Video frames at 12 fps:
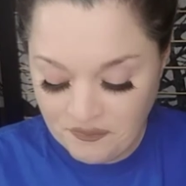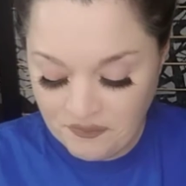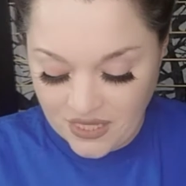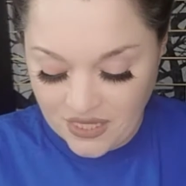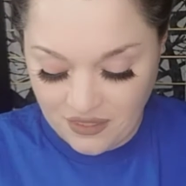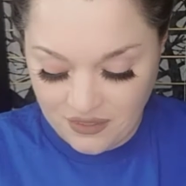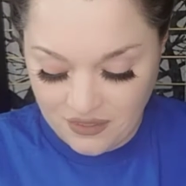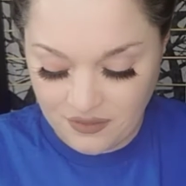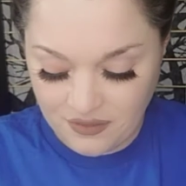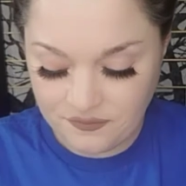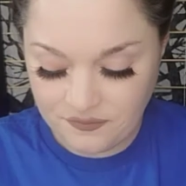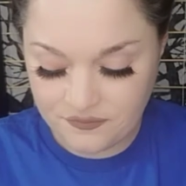Um,
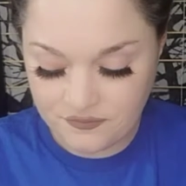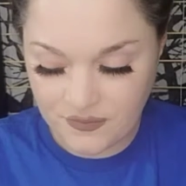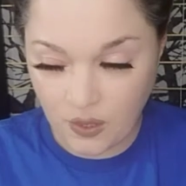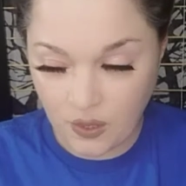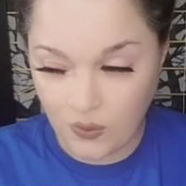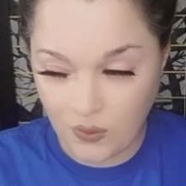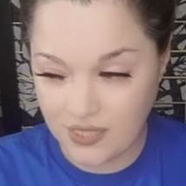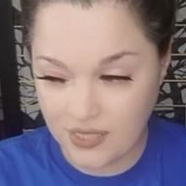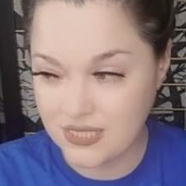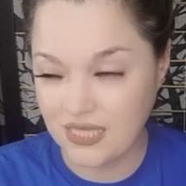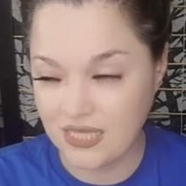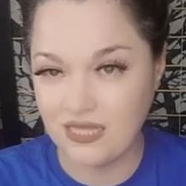I want to
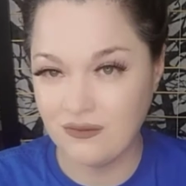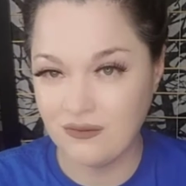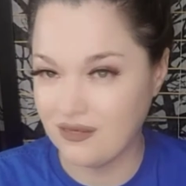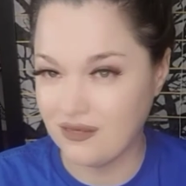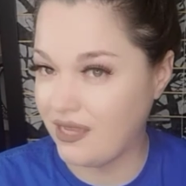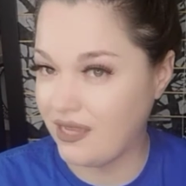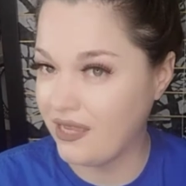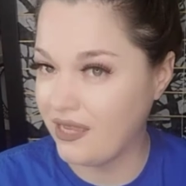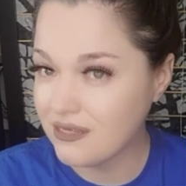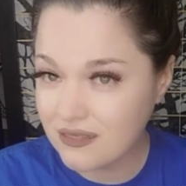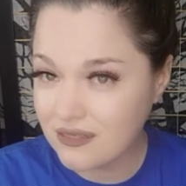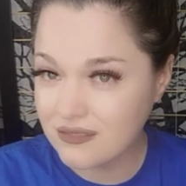say they were
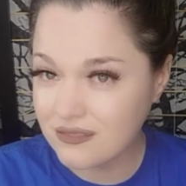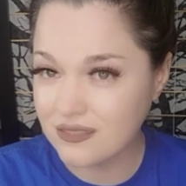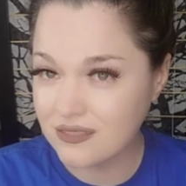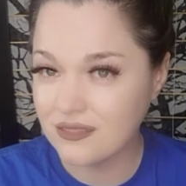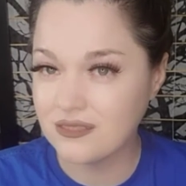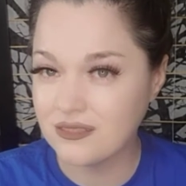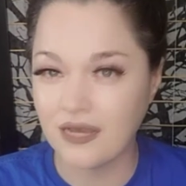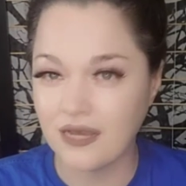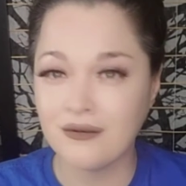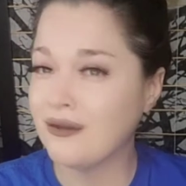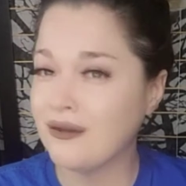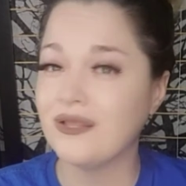$8. I don't
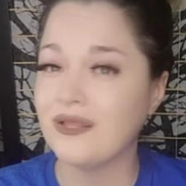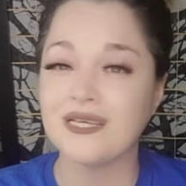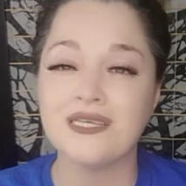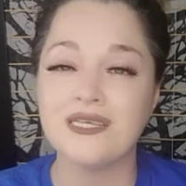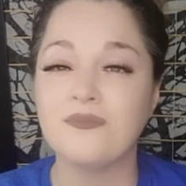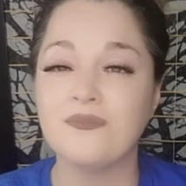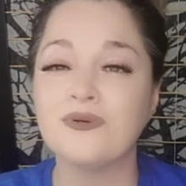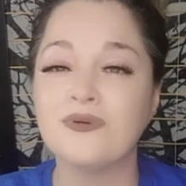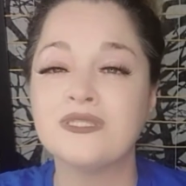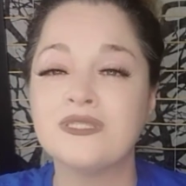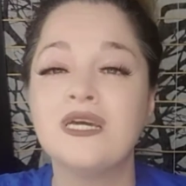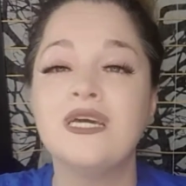know. Like I said, I'll post
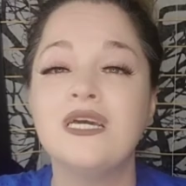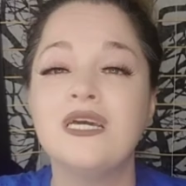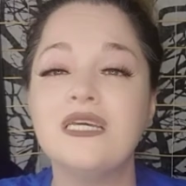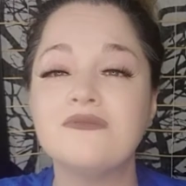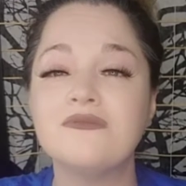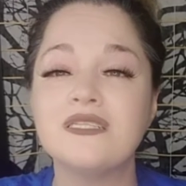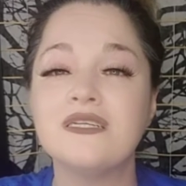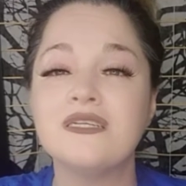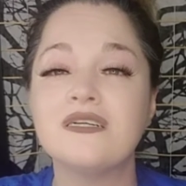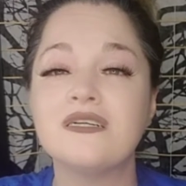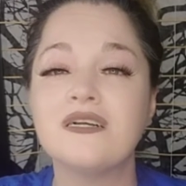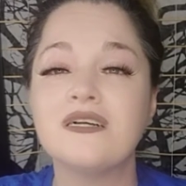it right
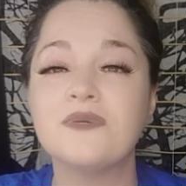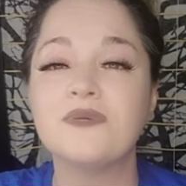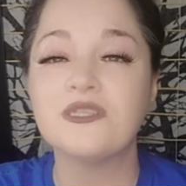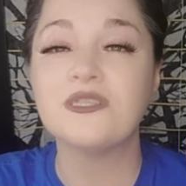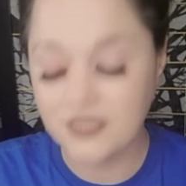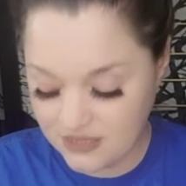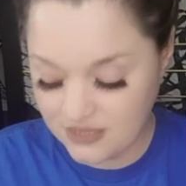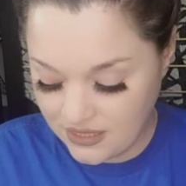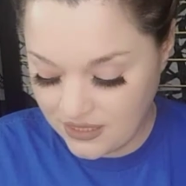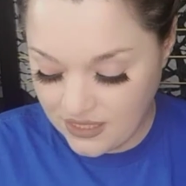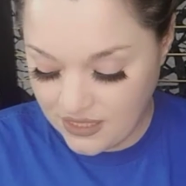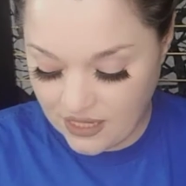here, how much it was.
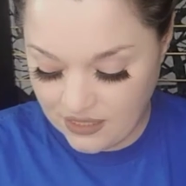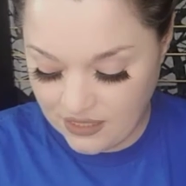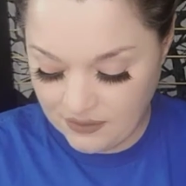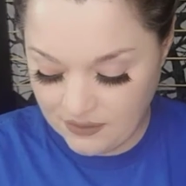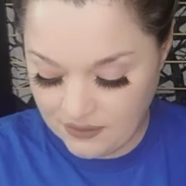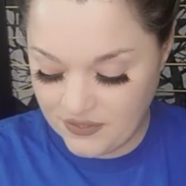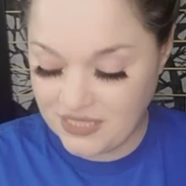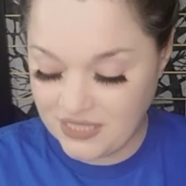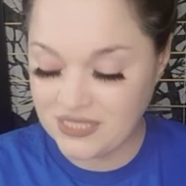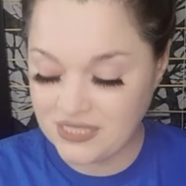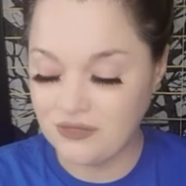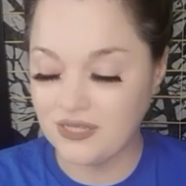Um, that's
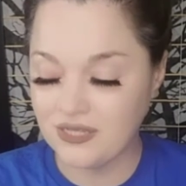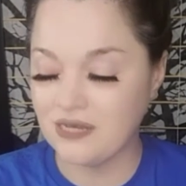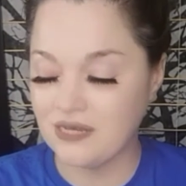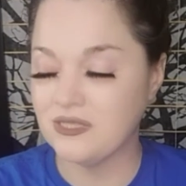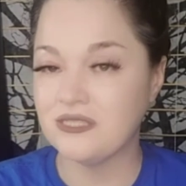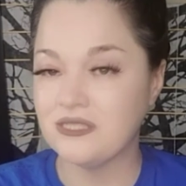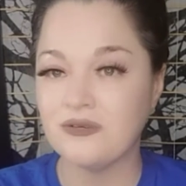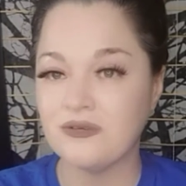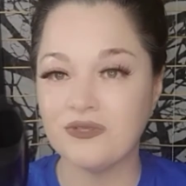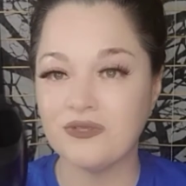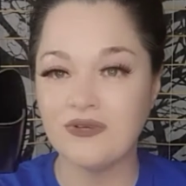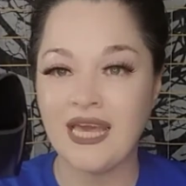cute. It comes with its own
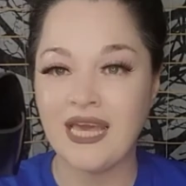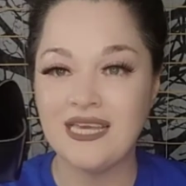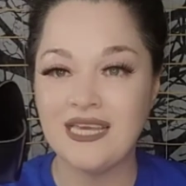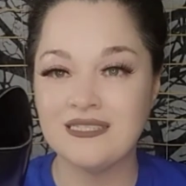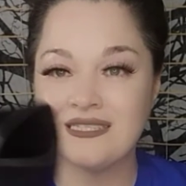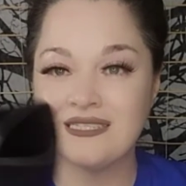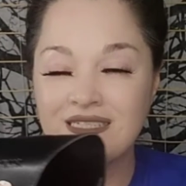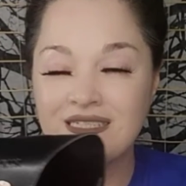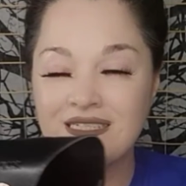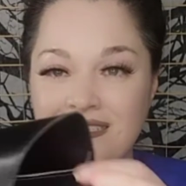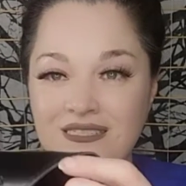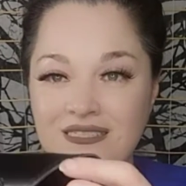little case.
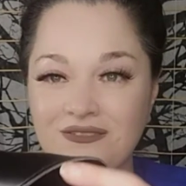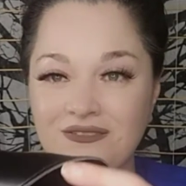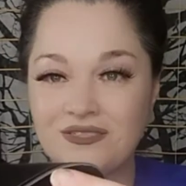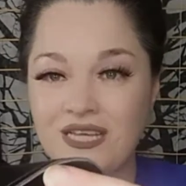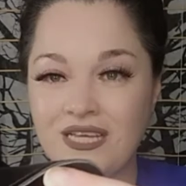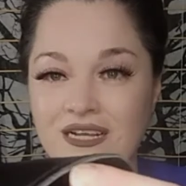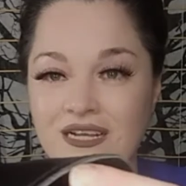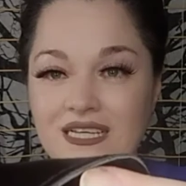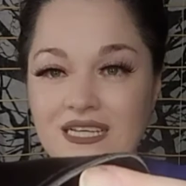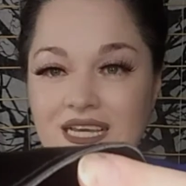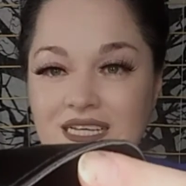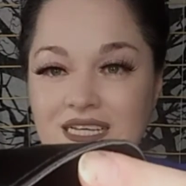So little carrying
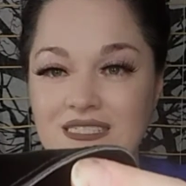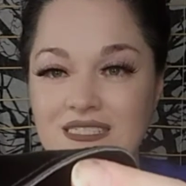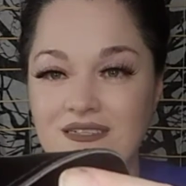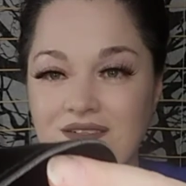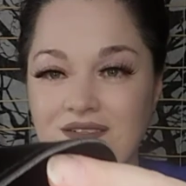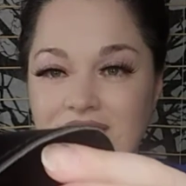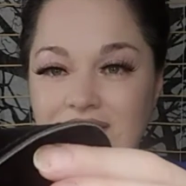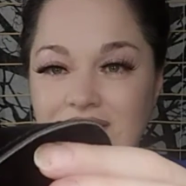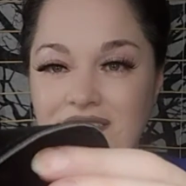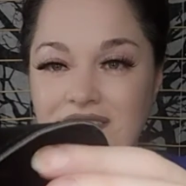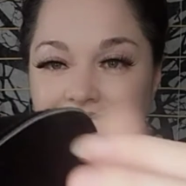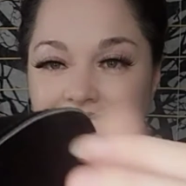case.
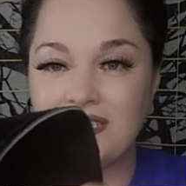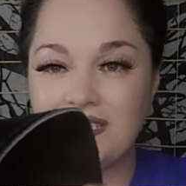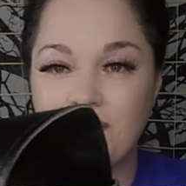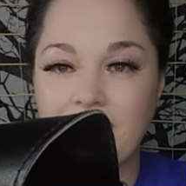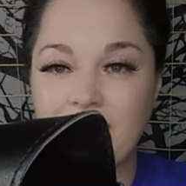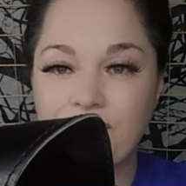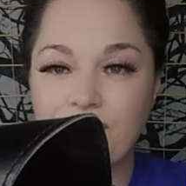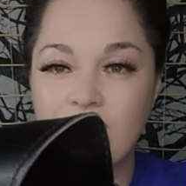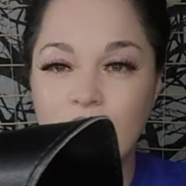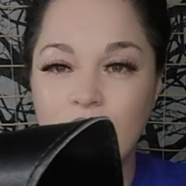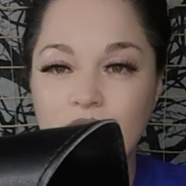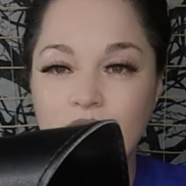Oh, like they'll be like,
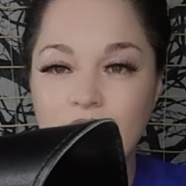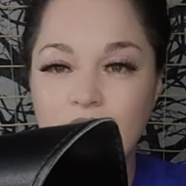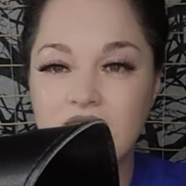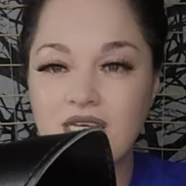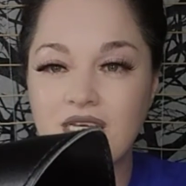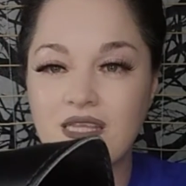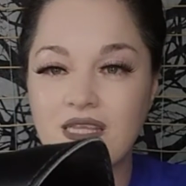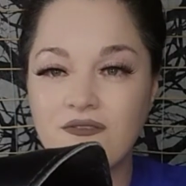"Oh, where'd she get that